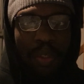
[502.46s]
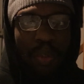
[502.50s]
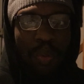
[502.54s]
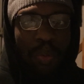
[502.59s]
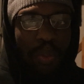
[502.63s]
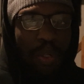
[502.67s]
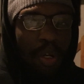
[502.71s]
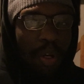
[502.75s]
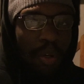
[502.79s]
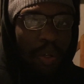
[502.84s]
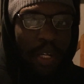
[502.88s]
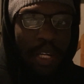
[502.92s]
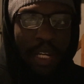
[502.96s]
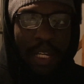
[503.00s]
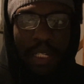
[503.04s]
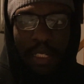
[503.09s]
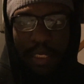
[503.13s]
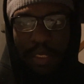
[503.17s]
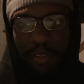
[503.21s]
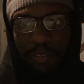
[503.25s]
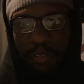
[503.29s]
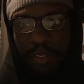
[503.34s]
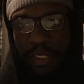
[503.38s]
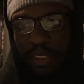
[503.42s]
to go in all kinds
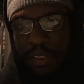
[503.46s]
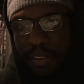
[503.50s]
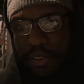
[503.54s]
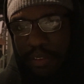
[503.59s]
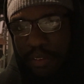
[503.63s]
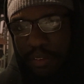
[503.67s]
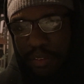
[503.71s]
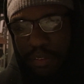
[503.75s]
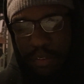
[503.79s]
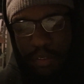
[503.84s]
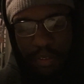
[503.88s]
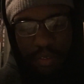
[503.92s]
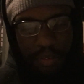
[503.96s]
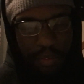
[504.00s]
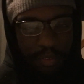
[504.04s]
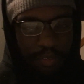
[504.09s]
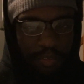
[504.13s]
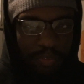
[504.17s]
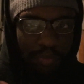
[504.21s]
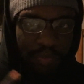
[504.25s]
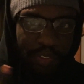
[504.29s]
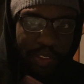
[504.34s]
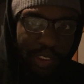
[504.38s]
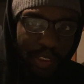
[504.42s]
of directions.
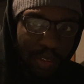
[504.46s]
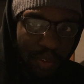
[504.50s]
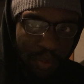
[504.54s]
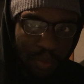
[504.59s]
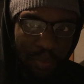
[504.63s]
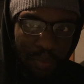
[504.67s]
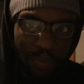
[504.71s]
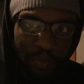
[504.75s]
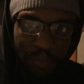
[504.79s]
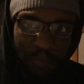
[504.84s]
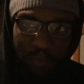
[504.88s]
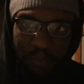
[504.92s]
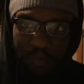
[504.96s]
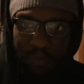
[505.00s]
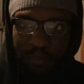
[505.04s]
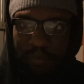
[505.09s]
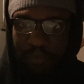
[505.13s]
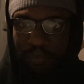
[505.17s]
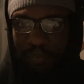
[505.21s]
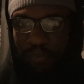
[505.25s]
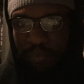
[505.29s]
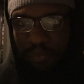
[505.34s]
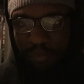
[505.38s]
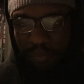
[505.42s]
Film,
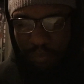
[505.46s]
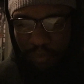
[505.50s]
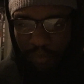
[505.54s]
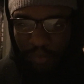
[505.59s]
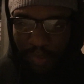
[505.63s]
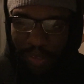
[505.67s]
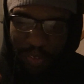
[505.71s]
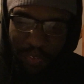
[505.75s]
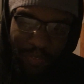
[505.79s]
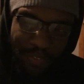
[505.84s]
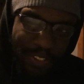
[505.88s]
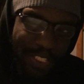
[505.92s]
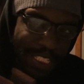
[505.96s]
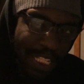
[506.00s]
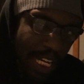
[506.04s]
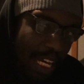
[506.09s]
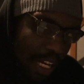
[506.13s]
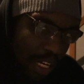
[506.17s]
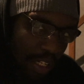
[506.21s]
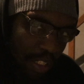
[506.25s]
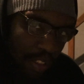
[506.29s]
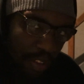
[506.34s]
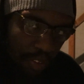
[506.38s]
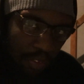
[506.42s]

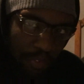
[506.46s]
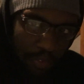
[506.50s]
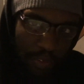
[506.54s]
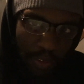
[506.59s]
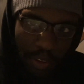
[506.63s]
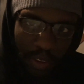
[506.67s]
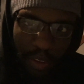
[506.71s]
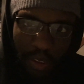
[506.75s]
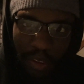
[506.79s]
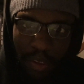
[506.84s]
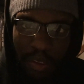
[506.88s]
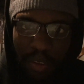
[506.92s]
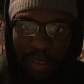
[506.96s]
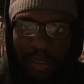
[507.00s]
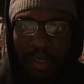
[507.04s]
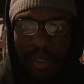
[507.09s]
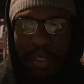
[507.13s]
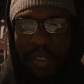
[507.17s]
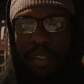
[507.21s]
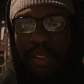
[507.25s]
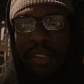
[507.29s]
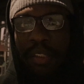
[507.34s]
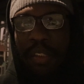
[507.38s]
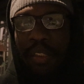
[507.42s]
photography,
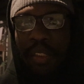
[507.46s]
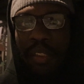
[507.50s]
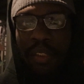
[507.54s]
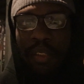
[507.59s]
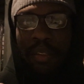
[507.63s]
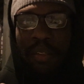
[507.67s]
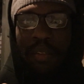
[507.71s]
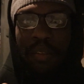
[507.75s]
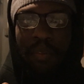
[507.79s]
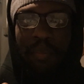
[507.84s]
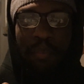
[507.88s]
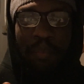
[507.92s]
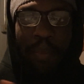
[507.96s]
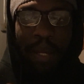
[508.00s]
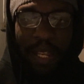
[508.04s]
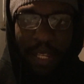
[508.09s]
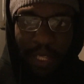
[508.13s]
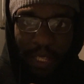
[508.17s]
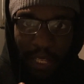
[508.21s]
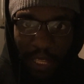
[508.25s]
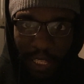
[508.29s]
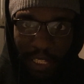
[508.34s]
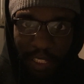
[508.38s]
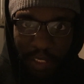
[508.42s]
my
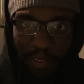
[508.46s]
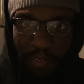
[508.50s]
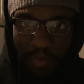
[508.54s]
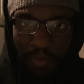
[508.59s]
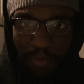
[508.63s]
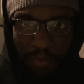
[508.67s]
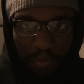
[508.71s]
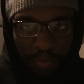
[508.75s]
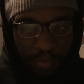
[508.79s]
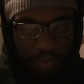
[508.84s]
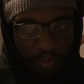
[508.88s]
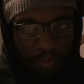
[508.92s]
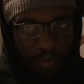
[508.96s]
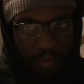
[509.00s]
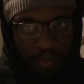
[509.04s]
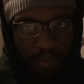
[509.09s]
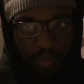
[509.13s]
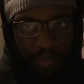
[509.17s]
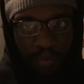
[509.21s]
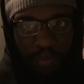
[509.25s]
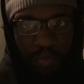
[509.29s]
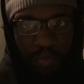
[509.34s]
life,